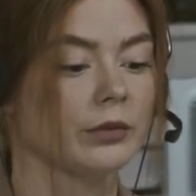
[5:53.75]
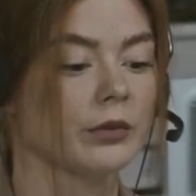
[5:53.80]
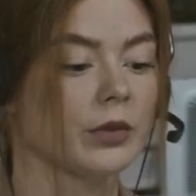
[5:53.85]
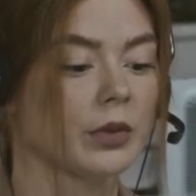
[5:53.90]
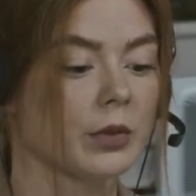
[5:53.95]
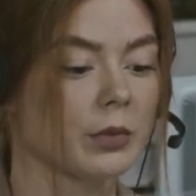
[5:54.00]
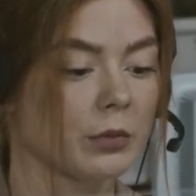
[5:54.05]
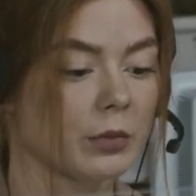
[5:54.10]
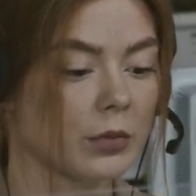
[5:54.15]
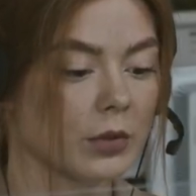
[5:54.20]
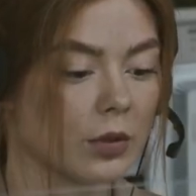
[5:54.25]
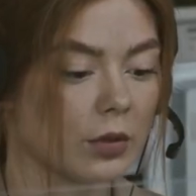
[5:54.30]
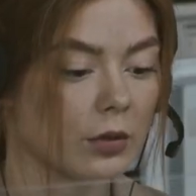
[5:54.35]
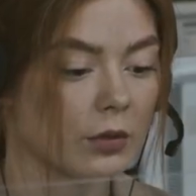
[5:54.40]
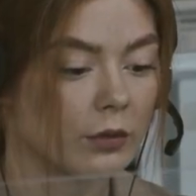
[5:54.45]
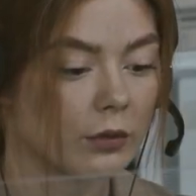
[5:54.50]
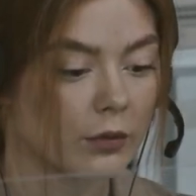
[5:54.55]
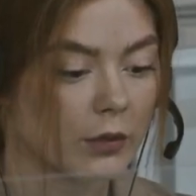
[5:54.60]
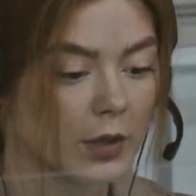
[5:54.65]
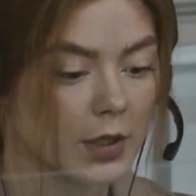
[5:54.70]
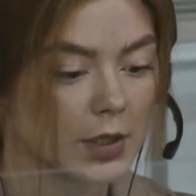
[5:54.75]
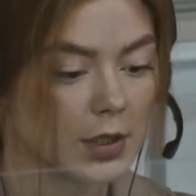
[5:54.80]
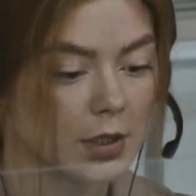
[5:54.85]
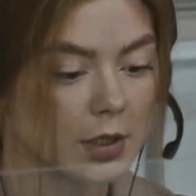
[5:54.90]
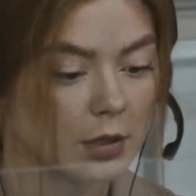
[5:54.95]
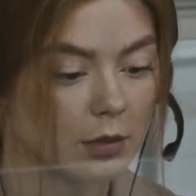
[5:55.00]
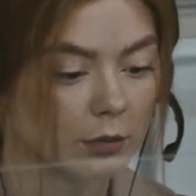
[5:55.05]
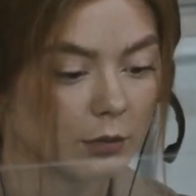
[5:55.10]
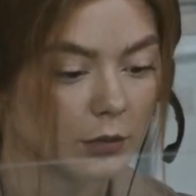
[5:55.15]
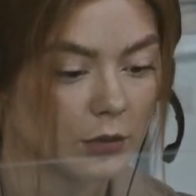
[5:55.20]
panel of appraisers in that
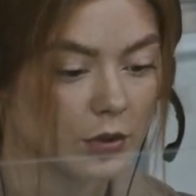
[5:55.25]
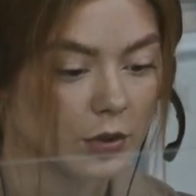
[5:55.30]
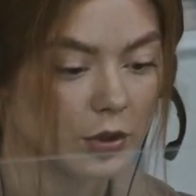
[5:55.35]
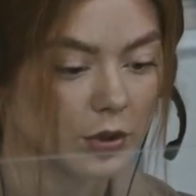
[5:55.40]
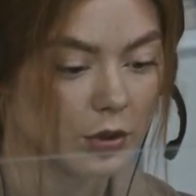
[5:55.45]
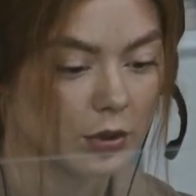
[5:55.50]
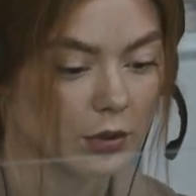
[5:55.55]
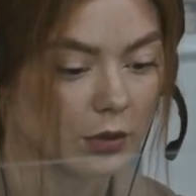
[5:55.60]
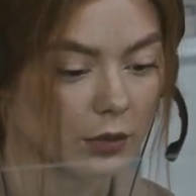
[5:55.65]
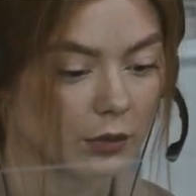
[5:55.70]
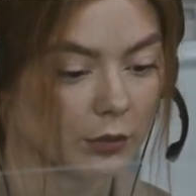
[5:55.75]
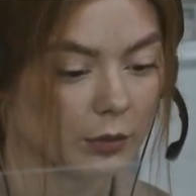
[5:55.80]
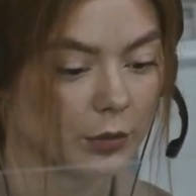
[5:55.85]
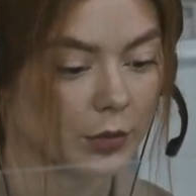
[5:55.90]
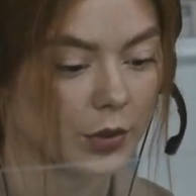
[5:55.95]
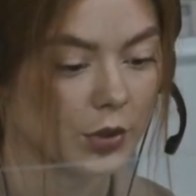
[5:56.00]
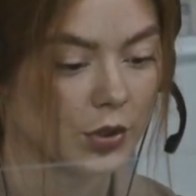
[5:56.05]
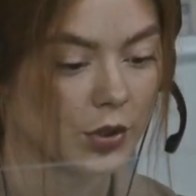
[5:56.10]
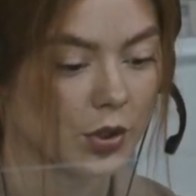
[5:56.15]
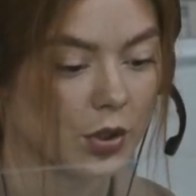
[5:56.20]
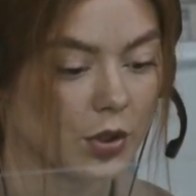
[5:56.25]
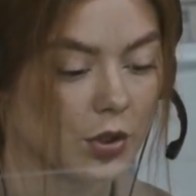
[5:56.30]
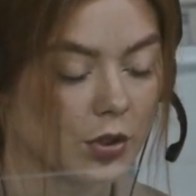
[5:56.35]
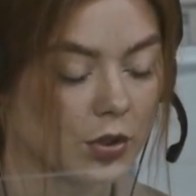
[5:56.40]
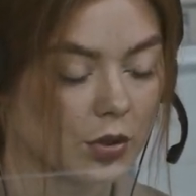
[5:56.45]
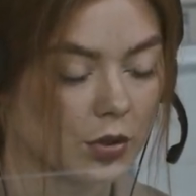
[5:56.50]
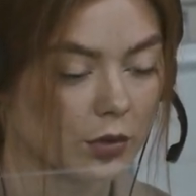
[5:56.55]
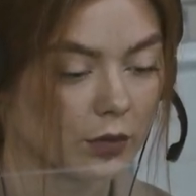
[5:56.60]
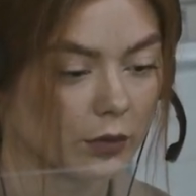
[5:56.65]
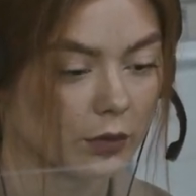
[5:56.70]
area, say, hey,
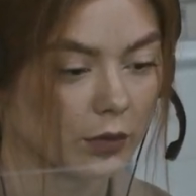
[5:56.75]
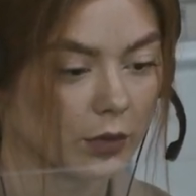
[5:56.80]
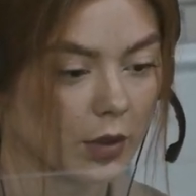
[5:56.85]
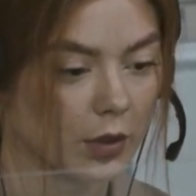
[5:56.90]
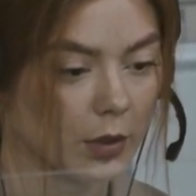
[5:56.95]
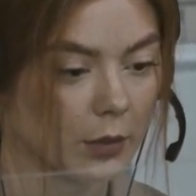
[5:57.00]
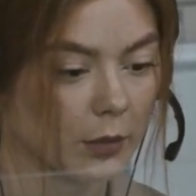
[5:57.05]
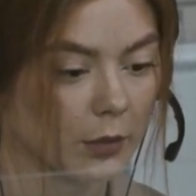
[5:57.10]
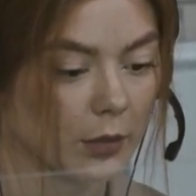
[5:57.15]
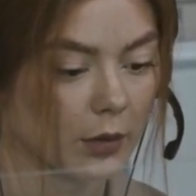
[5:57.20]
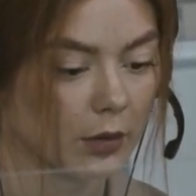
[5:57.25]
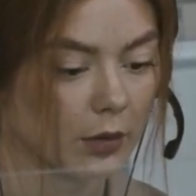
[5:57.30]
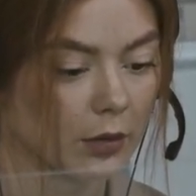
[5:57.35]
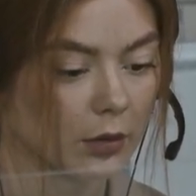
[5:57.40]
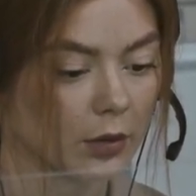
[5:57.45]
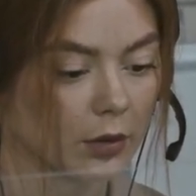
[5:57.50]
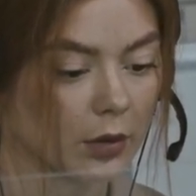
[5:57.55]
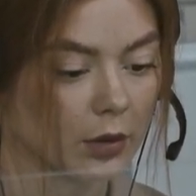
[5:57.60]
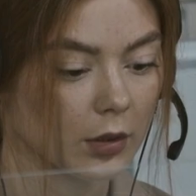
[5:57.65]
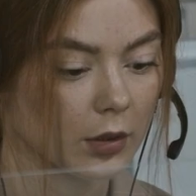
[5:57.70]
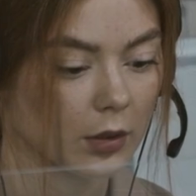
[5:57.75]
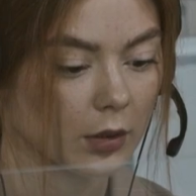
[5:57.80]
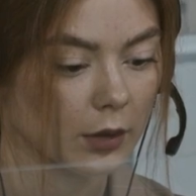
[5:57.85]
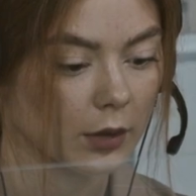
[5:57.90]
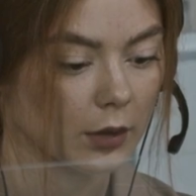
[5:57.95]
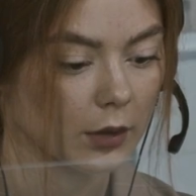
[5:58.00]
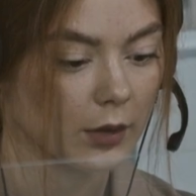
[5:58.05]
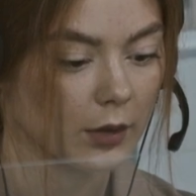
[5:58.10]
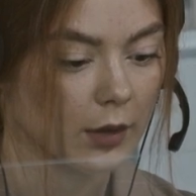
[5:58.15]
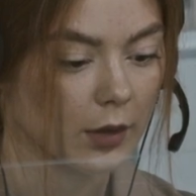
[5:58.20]
appraisal order placed, who can take
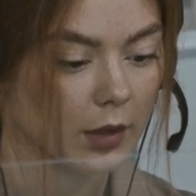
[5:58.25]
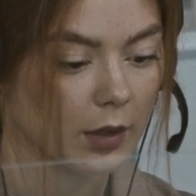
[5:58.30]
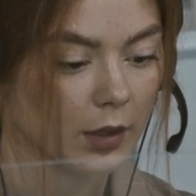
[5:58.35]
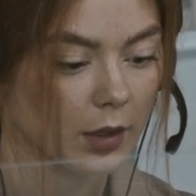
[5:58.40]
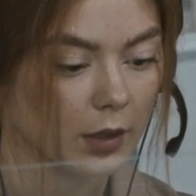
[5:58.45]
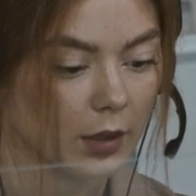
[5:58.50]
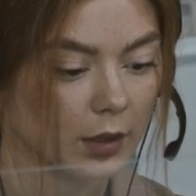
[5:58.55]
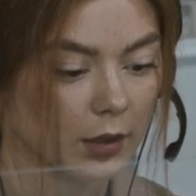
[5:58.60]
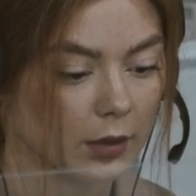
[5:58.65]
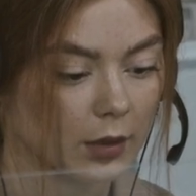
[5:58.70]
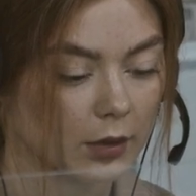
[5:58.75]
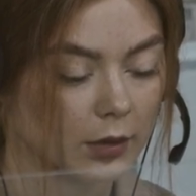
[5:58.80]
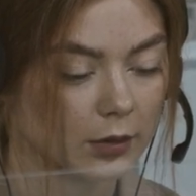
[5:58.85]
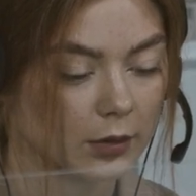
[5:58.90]
it? And